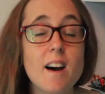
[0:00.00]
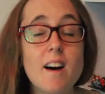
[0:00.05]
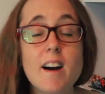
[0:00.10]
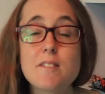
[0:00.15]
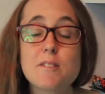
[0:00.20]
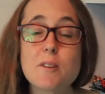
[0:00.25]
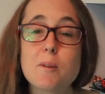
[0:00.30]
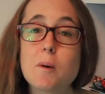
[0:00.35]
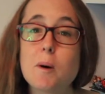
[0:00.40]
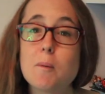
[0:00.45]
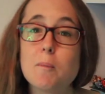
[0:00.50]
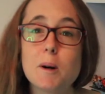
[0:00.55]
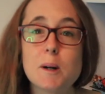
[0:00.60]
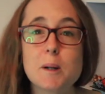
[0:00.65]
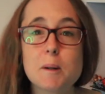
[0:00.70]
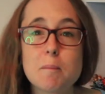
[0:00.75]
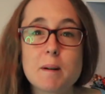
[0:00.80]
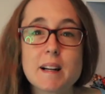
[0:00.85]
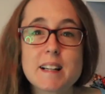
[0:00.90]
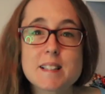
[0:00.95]
Hi everyone,
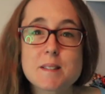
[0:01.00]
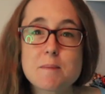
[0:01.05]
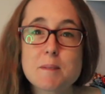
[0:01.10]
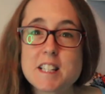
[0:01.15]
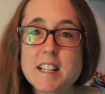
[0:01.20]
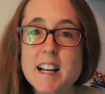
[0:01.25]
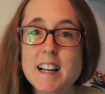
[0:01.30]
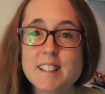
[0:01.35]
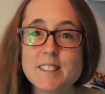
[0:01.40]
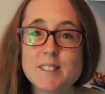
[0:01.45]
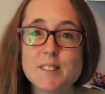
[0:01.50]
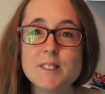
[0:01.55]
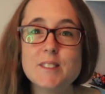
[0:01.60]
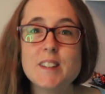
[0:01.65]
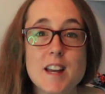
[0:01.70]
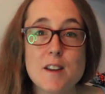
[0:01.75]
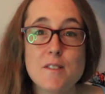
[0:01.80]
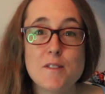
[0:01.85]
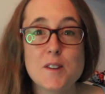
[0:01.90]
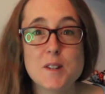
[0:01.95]
welcome back to my channel.
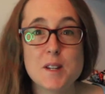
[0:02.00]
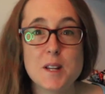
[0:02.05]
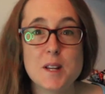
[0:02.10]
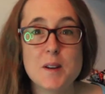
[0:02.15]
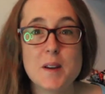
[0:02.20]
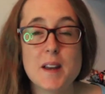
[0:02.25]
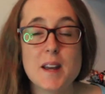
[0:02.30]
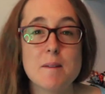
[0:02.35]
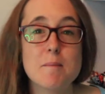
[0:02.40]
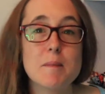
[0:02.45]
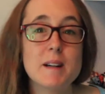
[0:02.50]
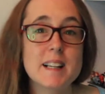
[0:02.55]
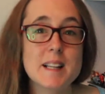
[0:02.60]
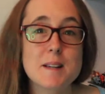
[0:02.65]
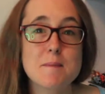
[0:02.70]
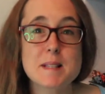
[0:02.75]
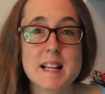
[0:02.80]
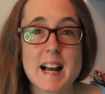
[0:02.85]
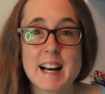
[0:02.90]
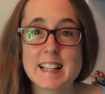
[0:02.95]
If you're new here, my
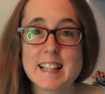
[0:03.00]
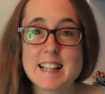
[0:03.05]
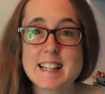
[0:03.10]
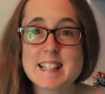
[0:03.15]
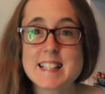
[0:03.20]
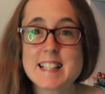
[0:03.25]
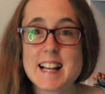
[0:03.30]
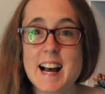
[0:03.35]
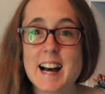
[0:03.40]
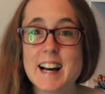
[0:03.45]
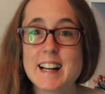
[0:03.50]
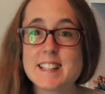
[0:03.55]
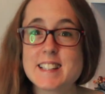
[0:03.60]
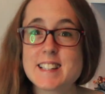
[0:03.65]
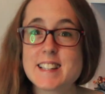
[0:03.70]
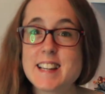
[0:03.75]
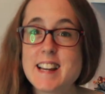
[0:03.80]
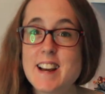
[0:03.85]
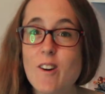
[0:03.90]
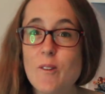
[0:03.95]
name's Alice
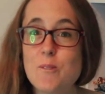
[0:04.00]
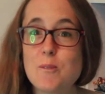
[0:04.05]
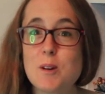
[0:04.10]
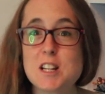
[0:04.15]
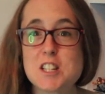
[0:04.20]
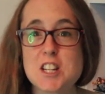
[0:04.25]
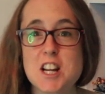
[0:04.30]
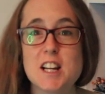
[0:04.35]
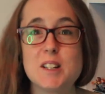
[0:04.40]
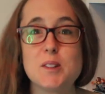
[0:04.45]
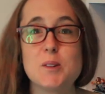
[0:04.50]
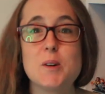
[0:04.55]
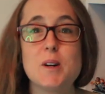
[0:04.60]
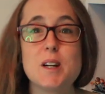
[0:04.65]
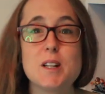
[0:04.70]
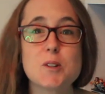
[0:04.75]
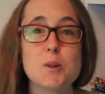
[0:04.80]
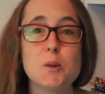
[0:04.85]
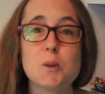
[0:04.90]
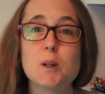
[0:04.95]
and on my channel
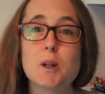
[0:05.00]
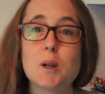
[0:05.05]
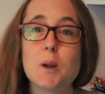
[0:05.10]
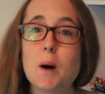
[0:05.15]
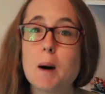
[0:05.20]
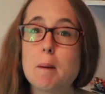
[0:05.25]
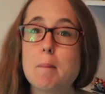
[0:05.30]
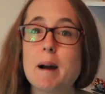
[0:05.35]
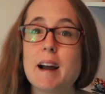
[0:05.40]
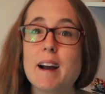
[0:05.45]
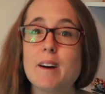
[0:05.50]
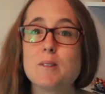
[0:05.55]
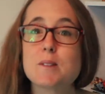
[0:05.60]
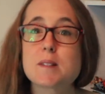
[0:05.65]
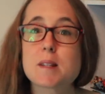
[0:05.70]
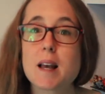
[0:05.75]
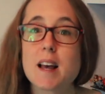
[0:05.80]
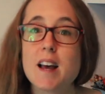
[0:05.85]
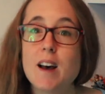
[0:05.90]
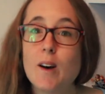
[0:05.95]
I talk a lot
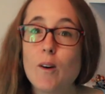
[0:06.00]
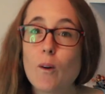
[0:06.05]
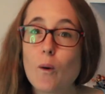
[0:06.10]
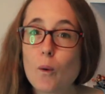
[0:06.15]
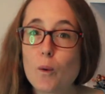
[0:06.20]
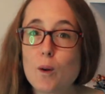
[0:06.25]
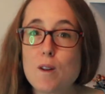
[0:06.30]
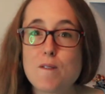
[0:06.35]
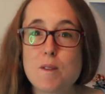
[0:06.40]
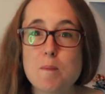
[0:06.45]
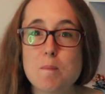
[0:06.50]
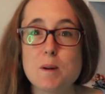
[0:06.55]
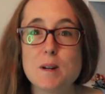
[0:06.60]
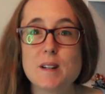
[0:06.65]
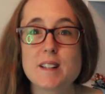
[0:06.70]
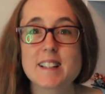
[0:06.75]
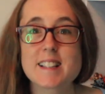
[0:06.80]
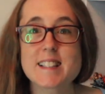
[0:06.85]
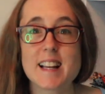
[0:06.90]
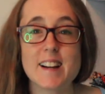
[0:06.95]
about all of the
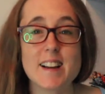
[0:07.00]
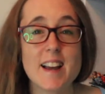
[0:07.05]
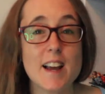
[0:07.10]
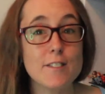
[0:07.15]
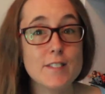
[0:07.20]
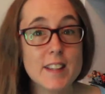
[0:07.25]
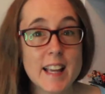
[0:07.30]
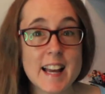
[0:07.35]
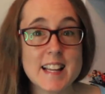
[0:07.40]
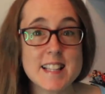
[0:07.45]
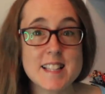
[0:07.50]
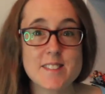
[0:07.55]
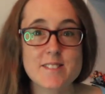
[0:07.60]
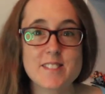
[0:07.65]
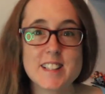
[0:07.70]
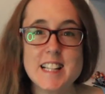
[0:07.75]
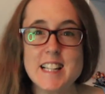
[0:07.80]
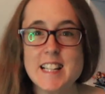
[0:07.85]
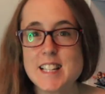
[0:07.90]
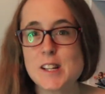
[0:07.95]
books that I have yet to
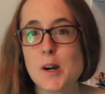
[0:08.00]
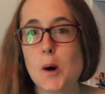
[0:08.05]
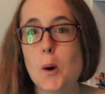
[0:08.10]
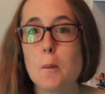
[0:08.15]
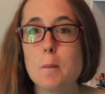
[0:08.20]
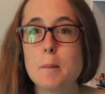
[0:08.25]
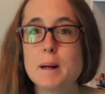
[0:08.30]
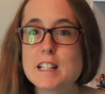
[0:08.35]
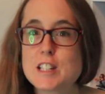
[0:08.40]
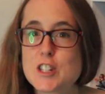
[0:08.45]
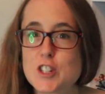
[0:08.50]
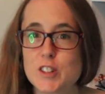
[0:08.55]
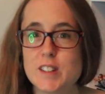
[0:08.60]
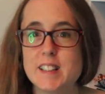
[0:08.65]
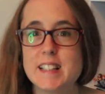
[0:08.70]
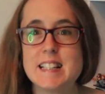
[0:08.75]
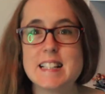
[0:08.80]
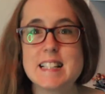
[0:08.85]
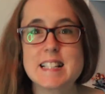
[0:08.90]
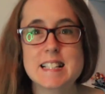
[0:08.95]
read on my
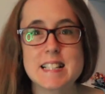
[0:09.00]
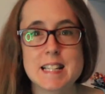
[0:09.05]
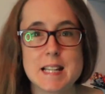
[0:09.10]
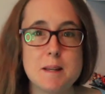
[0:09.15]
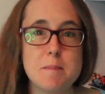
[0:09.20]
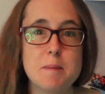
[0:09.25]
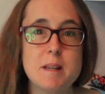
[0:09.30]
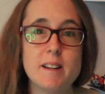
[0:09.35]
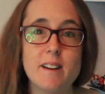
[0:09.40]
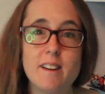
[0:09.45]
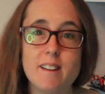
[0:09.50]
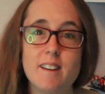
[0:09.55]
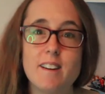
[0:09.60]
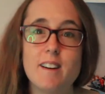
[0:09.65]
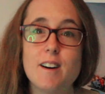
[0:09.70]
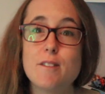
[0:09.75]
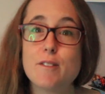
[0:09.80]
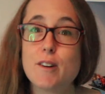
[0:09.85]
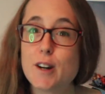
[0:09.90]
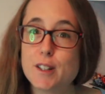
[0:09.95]
giant T B R
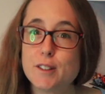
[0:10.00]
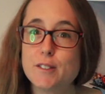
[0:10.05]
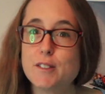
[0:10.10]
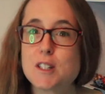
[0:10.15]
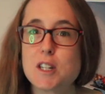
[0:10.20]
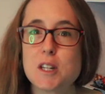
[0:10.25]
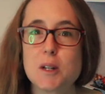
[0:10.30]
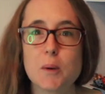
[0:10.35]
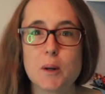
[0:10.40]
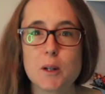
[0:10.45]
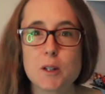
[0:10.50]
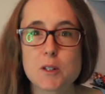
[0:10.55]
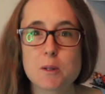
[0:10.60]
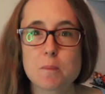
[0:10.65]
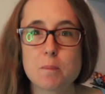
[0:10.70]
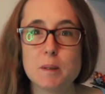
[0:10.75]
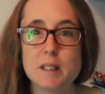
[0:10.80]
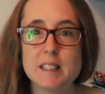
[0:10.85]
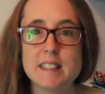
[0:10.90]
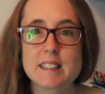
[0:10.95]
of over two
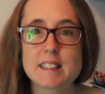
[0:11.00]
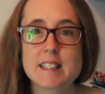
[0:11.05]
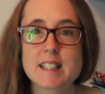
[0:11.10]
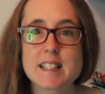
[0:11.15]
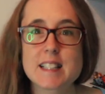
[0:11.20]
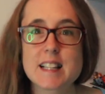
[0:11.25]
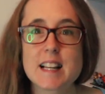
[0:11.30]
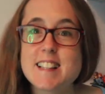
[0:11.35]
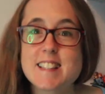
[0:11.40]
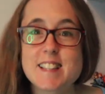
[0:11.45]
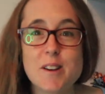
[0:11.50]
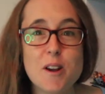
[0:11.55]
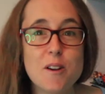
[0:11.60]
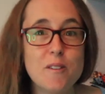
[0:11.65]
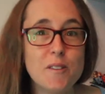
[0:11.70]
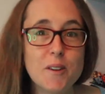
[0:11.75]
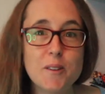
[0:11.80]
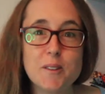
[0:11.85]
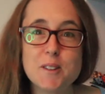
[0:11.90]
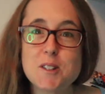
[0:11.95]
hundred books. So
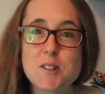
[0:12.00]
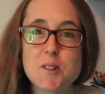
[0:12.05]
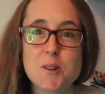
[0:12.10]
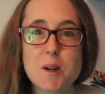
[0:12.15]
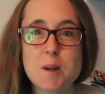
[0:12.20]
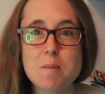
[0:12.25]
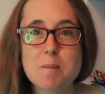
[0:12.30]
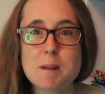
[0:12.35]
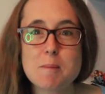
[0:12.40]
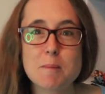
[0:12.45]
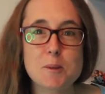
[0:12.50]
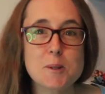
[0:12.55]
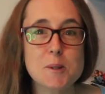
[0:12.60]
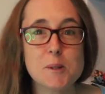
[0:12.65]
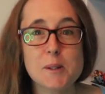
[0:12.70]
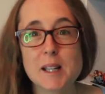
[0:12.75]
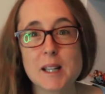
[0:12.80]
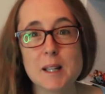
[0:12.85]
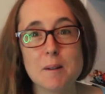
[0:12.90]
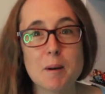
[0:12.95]
if you enjoy people
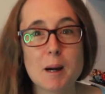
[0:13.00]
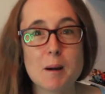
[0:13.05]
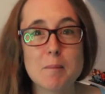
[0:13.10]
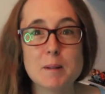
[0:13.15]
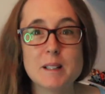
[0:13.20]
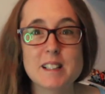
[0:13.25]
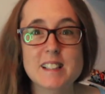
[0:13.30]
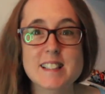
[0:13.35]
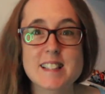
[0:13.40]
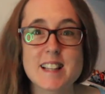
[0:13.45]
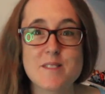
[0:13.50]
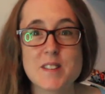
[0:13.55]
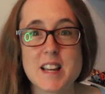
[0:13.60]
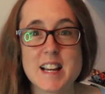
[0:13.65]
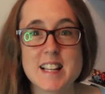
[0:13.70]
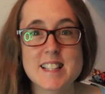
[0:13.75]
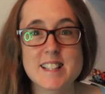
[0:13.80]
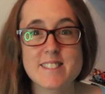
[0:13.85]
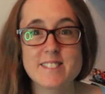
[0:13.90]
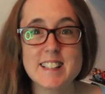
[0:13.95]
talking about books they've
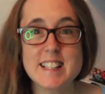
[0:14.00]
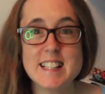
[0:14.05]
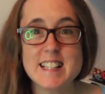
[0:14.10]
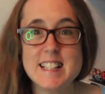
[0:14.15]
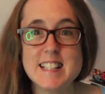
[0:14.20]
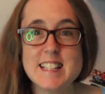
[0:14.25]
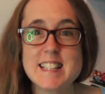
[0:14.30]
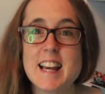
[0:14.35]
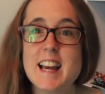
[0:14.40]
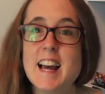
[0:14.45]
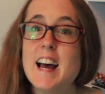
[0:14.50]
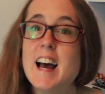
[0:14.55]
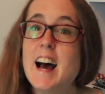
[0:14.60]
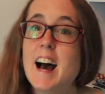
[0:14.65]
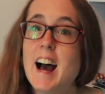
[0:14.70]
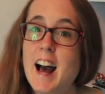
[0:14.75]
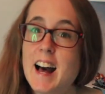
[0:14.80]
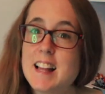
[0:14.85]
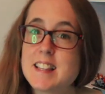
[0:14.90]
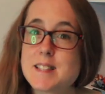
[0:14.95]
yet to read
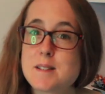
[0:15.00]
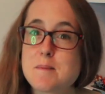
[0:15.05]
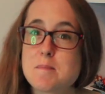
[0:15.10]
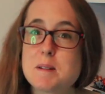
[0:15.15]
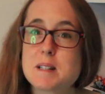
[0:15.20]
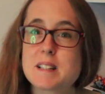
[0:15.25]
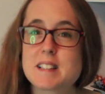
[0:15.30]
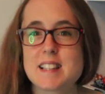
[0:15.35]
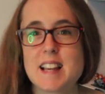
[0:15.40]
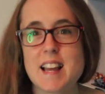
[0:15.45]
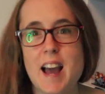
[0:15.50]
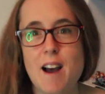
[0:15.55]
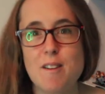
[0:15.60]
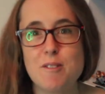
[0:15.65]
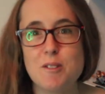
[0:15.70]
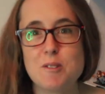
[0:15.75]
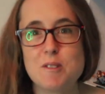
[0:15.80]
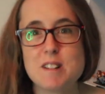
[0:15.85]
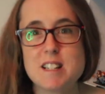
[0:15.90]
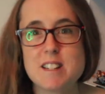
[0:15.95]
and some books they
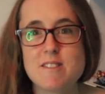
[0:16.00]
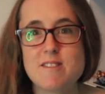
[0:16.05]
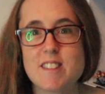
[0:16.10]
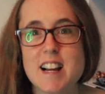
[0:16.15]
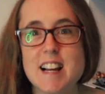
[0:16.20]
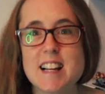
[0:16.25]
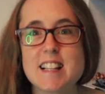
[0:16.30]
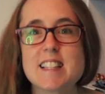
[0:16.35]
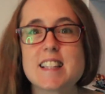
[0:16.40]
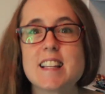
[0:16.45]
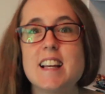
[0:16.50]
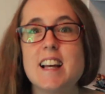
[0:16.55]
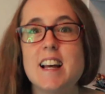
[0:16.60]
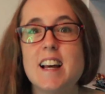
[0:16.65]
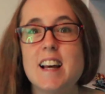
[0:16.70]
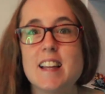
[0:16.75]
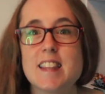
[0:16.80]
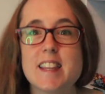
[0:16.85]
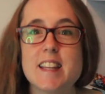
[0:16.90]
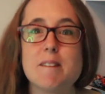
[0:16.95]
have already read,
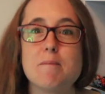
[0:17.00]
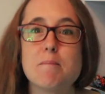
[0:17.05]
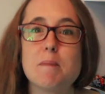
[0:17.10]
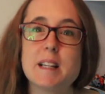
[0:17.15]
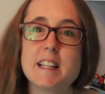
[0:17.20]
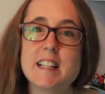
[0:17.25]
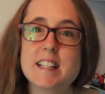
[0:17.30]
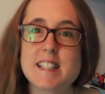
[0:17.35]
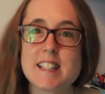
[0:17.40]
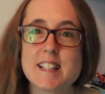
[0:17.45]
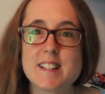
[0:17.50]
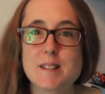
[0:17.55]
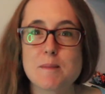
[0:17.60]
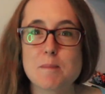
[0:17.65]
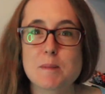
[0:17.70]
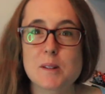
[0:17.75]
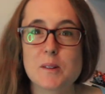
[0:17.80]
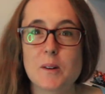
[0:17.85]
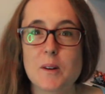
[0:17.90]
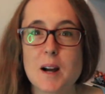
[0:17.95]
then please do
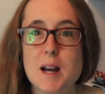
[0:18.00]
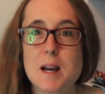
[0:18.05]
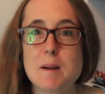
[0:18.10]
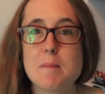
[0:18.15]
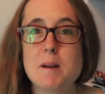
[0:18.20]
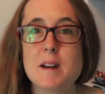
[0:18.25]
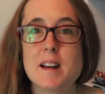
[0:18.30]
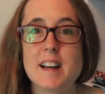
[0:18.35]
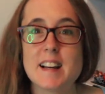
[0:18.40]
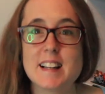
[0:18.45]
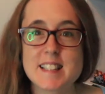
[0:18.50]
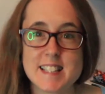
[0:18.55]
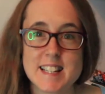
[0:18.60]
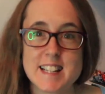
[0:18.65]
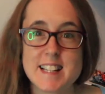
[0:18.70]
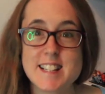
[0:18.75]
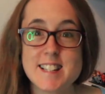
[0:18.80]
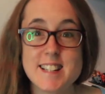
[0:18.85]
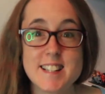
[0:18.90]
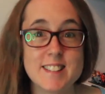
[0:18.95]
subscribe and
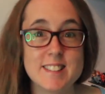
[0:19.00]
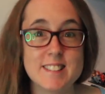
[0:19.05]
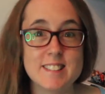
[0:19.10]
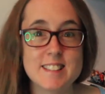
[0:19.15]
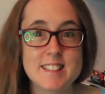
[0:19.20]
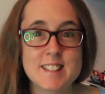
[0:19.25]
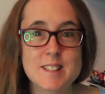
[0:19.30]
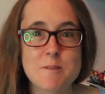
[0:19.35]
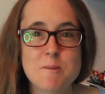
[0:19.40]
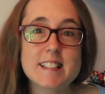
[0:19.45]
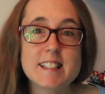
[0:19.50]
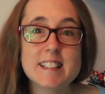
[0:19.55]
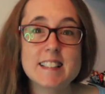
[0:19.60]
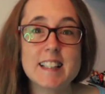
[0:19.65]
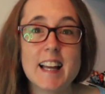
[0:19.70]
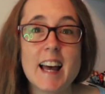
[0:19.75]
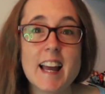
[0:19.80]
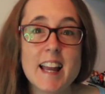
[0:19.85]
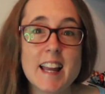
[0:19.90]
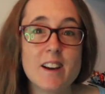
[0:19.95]
stay tuned.
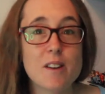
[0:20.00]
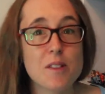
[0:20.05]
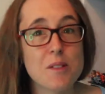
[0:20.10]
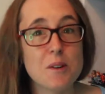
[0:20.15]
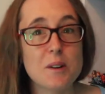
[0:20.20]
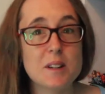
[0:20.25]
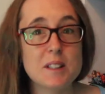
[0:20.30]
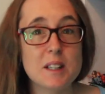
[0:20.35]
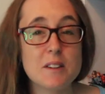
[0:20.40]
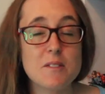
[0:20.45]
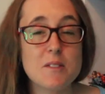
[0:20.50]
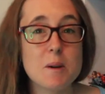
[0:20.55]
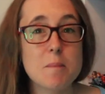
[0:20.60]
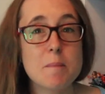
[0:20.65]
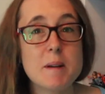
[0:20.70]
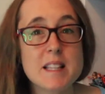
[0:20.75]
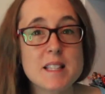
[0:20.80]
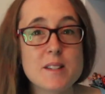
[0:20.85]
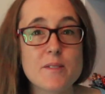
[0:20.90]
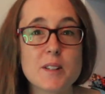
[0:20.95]
Today I thought I'd give you a
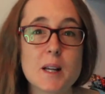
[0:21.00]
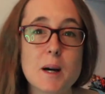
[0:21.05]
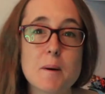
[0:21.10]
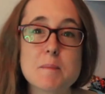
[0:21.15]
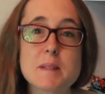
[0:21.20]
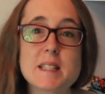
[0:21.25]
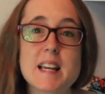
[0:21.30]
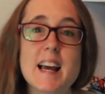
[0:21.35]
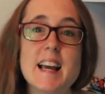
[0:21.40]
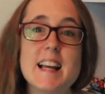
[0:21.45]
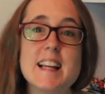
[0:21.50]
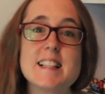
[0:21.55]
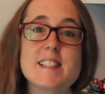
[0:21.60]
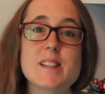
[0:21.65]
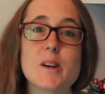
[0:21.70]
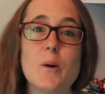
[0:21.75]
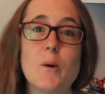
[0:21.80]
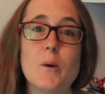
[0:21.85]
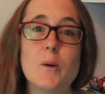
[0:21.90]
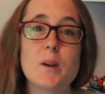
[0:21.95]
bit of an update
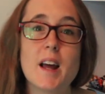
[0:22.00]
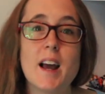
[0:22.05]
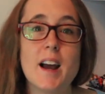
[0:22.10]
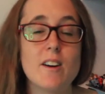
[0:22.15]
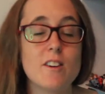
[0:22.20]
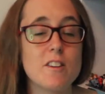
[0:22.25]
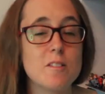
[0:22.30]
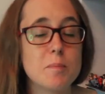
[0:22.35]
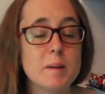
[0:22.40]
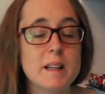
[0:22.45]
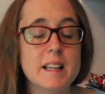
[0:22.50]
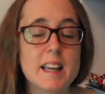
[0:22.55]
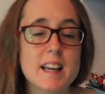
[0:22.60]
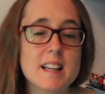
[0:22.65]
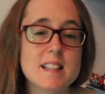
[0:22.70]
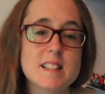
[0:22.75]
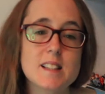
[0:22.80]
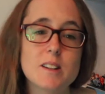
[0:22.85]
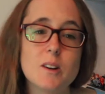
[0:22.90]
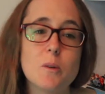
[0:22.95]
on how I've been
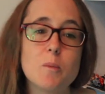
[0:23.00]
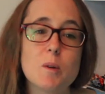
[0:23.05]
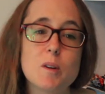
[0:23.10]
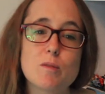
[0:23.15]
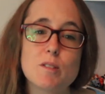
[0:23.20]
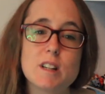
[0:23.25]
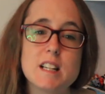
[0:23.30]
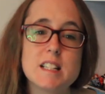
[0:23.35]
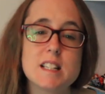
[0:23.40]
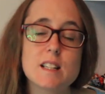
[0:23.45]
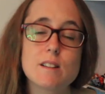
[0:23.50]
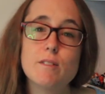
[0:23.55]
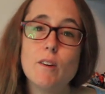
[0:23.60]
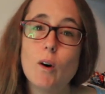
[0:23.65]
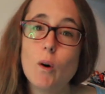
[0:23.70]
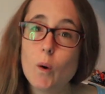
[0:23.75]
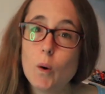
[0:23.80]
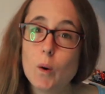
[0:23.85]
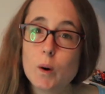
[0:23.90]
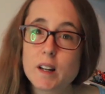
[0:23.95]
getting on with reading for
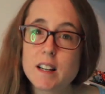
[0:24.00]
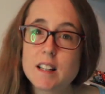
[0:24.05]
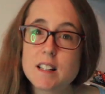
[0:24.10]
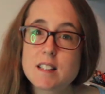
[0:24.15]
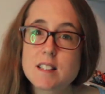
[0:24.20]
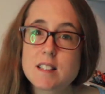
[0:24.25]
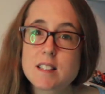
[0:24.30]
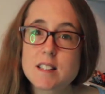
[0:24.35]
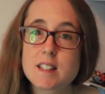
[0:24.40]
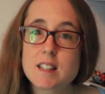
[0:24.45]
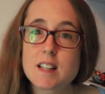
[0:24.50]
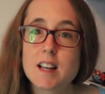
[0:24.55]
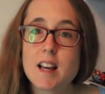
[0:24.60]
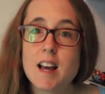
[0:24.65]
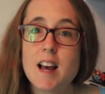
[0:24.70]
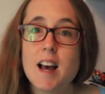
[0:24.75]
August.